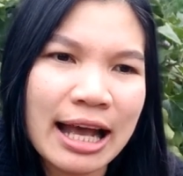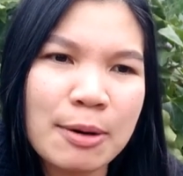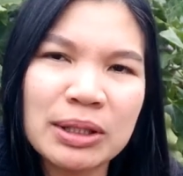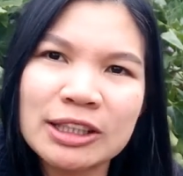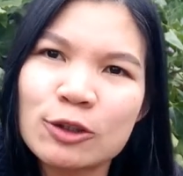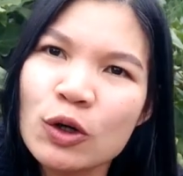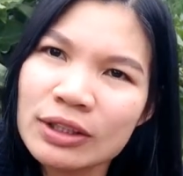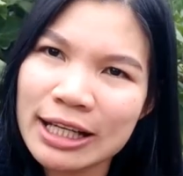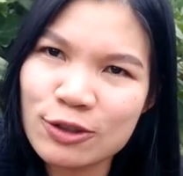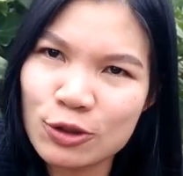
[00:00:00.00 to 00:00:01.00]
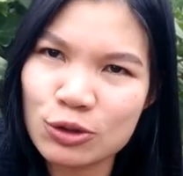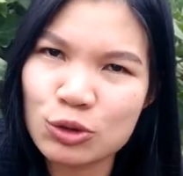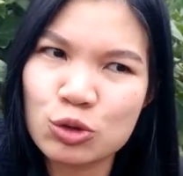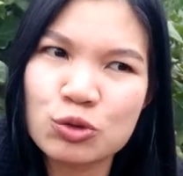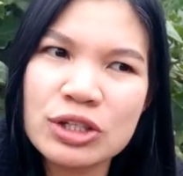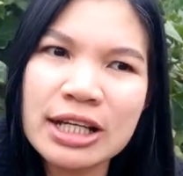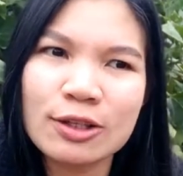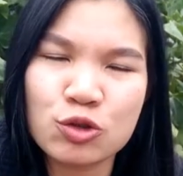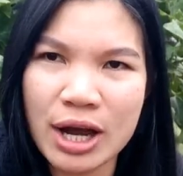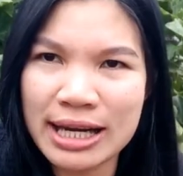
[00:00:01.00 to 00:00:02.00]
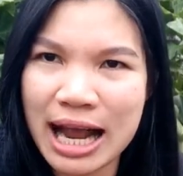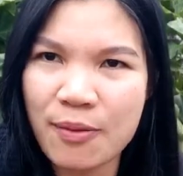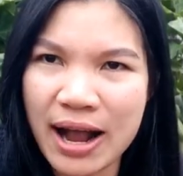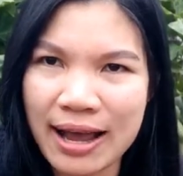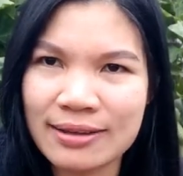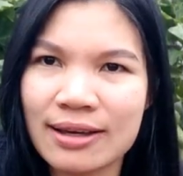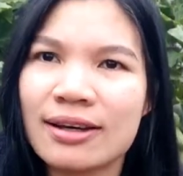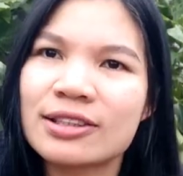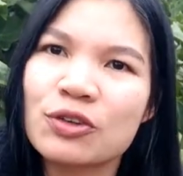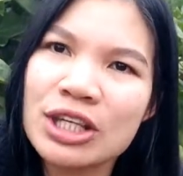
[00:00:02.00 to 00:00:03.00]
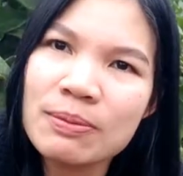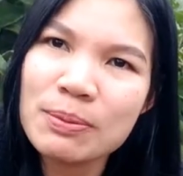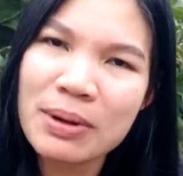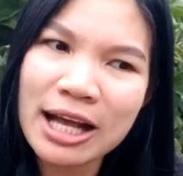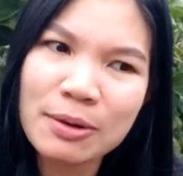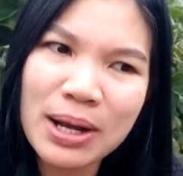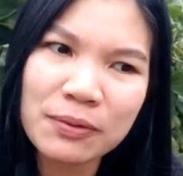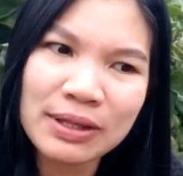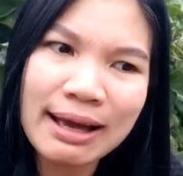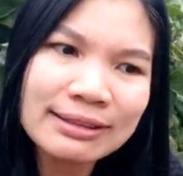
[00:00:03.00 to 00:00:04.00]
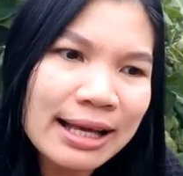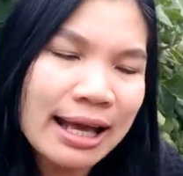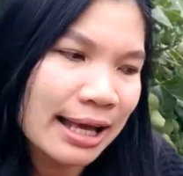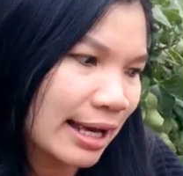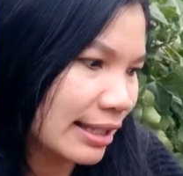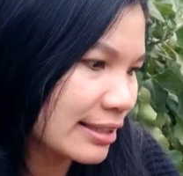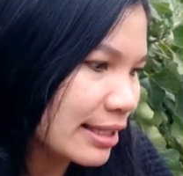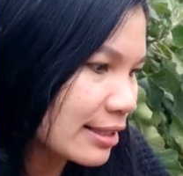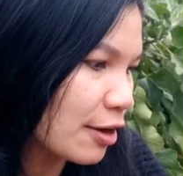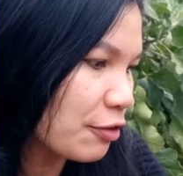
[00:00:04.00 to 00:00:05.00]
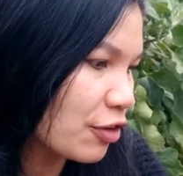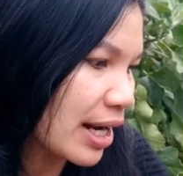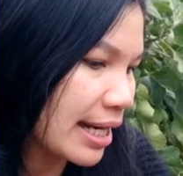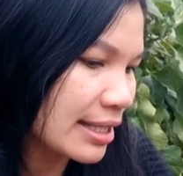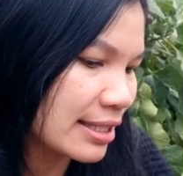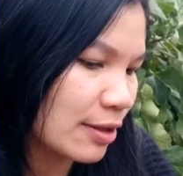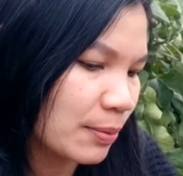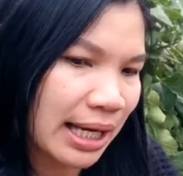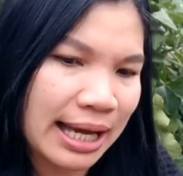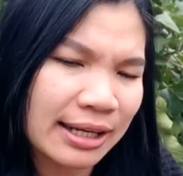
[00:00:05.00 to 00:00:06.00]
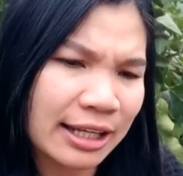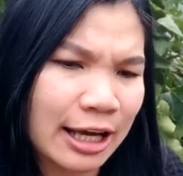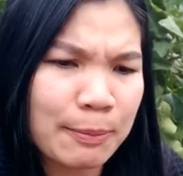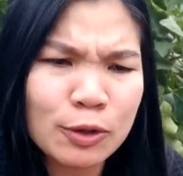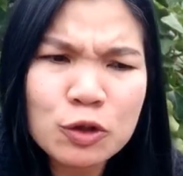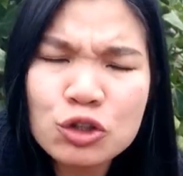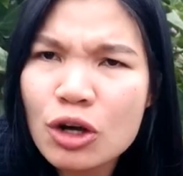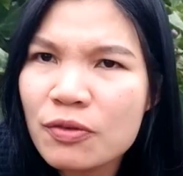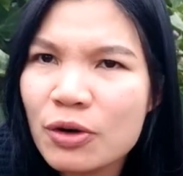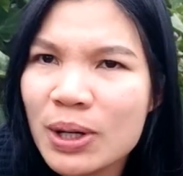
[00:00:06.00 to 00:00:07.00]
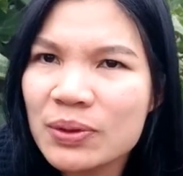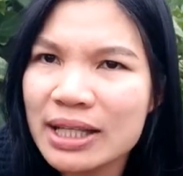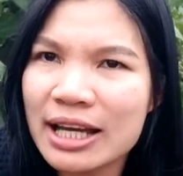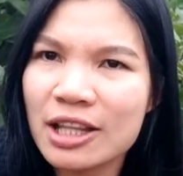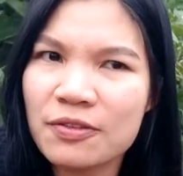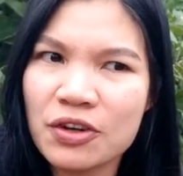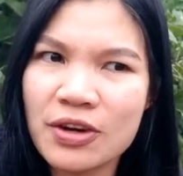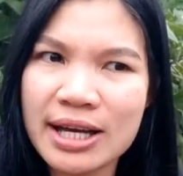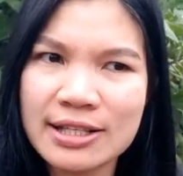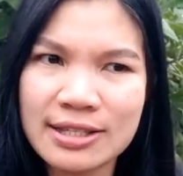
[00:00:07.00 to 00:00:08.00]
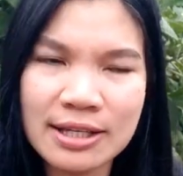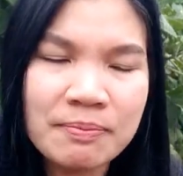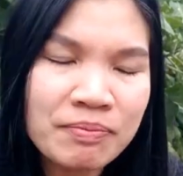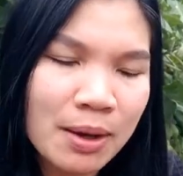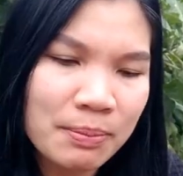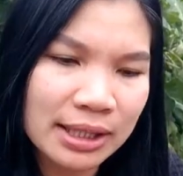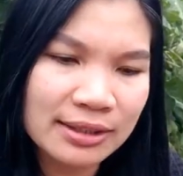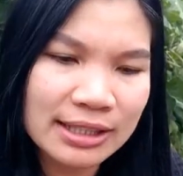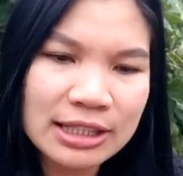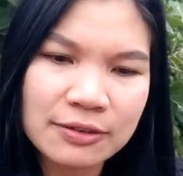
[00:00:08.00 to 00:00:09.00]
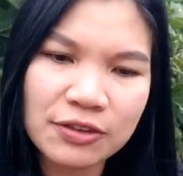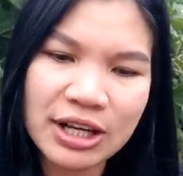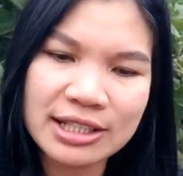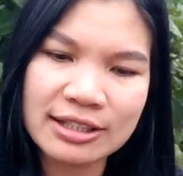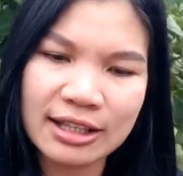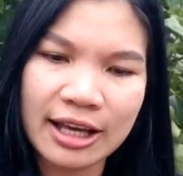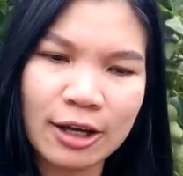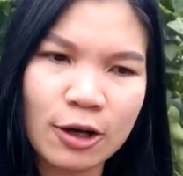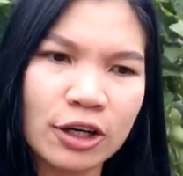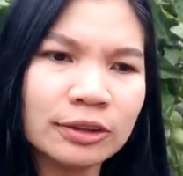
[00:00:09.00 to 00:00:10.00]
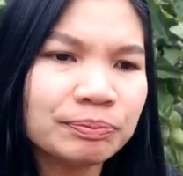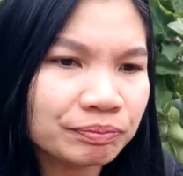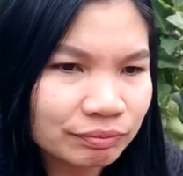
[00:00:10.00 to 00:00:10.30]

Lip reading: but they don't like to really dry out either. So keep in mind about that. And this variety of the garlic, I'm not sure about the other variety, but this variety that I got,